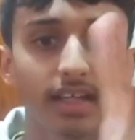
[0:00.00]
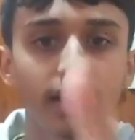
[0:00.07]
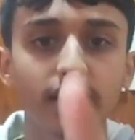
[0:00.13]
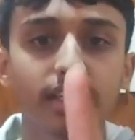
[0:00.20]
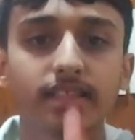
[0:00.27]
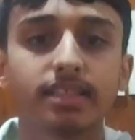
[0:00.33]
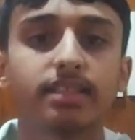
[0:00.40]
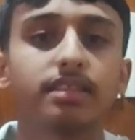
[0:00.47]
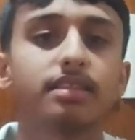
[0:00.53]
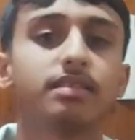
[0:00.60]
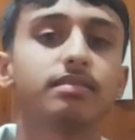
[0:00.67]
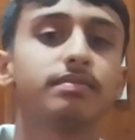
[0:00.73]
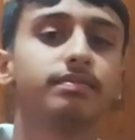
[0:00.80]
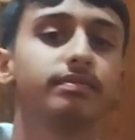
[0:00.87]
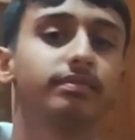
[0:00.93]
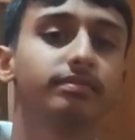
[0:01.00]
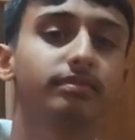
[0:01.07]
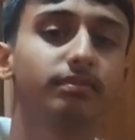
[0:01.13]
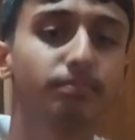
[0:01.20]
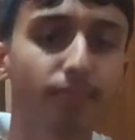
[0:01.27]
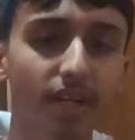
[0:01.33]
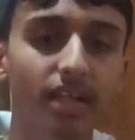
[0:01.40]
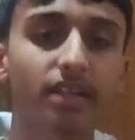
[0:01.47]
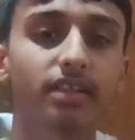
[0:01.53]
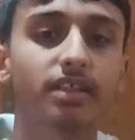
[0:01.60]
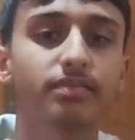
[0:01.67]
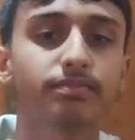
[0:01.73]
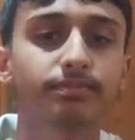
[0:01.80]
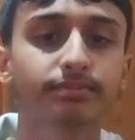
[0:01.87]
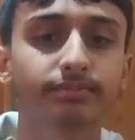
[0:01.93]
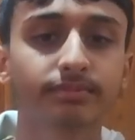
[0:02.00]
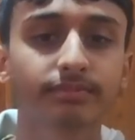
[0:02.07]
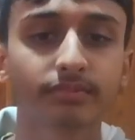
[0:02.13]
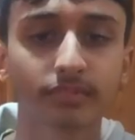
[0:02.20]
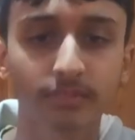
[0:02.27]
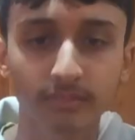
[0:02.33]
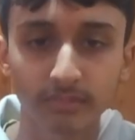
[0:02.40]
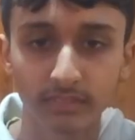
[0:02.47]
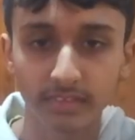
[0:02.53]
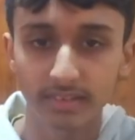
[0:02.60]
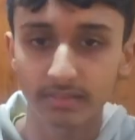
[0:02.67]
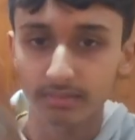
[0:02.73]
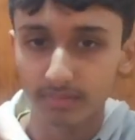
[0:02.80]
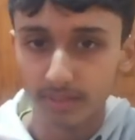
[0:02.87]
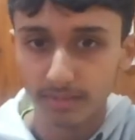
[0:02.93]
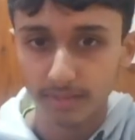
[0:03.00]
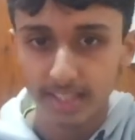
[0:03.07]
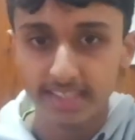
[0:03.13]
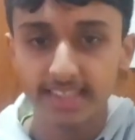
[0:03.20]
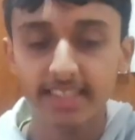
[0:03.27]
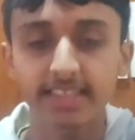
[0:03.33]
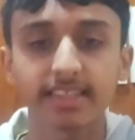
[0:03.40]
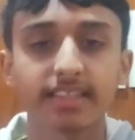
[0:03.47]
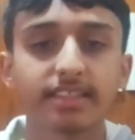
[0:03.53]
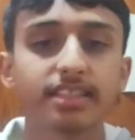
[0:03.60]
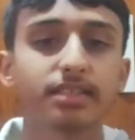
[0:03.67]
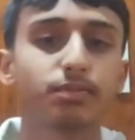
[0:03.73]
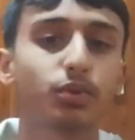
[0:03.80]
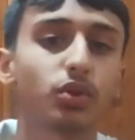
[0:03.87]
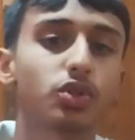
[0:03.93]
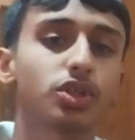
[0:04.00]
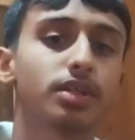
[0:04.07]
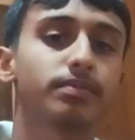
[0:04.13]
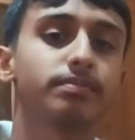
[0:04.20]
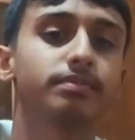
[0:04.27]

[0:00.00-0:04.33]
is prakriti. The existence is Purusha.